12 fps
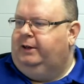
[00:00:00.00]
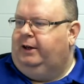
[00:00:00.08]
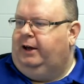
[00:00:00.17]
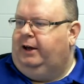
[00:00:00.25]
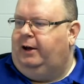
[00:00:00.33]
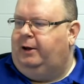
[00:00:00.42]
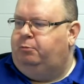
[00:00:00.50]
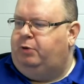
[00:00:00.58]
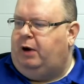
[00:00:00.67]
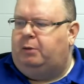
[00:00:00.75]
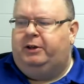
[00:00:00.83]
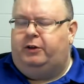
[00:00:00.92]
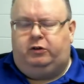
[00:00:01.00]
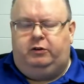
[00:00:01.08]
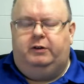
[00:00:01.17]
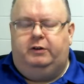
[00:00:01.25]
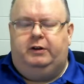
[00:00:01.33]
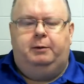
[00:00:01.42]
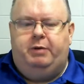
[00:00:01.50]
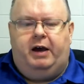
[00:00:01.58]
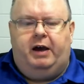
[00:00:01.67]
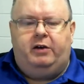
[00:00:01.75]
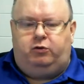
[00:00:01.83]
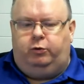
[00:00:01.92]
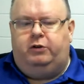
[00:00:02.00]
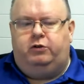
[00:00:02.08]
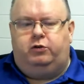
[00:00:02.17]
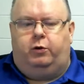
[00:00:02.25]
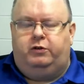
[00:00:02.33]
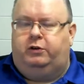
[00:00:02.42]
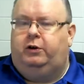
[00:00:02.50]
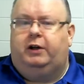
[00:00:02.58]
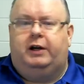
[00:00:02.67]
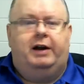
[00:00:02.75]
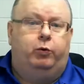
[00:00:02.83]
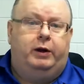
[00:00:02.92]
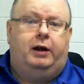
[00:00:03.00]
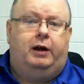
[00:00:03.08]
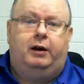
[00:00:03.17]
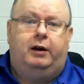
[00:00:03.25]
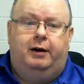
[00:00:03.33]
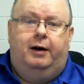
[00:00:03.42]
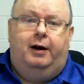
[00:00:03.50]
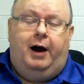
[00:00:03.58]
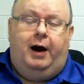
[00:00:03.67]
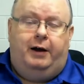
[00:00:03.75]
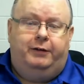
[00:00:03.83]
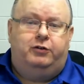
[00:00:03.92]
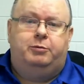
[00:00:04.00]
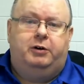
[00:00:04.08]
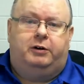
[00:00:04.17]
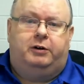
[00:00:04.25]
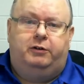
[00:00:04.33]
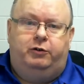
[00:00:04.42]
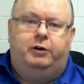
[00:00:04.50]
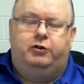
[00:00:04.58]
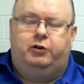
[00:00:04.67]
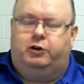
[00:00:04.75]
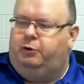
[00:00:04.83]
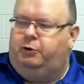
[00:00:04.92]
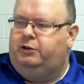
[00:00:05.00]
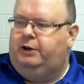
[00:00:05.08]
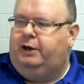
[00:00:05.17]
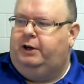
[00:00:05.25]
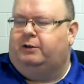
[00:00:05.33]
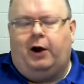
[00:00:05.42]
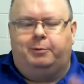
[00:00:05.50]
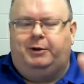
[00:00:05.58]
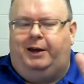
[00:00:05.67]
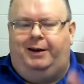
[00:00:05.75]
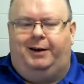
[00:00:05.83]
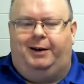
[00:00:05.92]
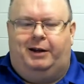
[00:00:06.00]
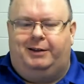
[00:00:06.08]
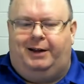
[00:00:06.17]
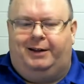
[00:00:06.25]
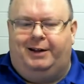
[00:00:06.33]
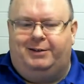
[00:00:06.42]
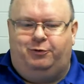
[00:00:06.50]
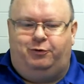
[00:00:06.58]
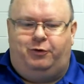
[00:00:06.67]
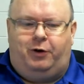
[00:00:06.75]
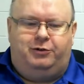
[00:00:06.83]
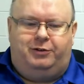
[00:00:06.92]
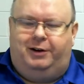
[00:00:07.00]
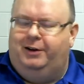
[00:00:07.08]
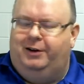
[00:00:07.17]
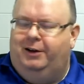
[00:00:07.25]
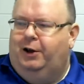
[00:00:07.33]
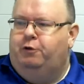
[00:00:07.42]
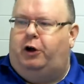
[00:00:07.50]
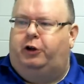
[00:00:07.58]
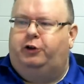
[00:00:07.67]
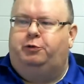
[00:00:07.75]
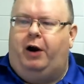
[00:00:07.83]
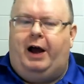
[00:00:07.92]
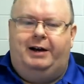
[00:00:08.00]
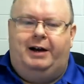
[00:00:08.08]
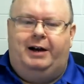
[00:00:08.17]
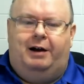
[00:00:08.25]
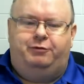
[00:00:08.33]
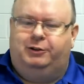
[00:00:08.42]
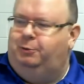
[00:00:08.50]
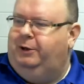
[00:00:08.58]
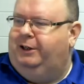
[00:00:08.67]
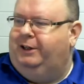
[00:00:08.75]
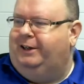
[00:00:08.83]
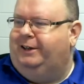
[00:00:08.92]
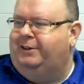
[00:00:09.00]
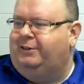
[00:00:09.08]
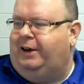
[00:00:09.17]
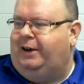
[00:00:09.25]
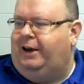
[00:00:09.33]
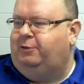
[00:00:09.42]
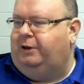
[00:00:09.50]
Probably the best resource that you can ever read on the subject of doing church presentation. No, I'm kidding about that. That's false pride, not false humility in this case.